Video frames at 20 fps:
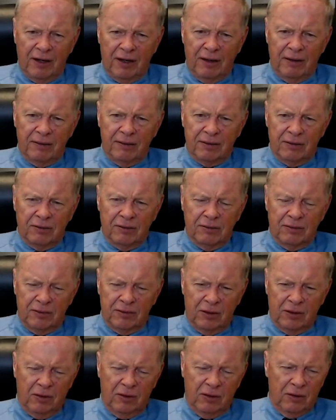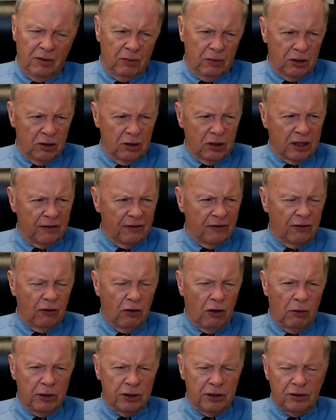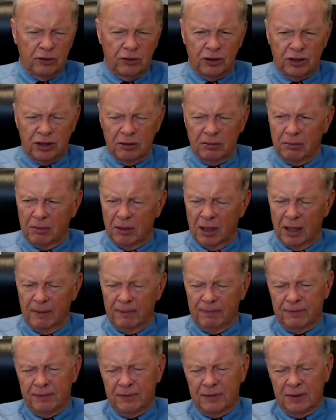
uh, we're looking forward to some uh,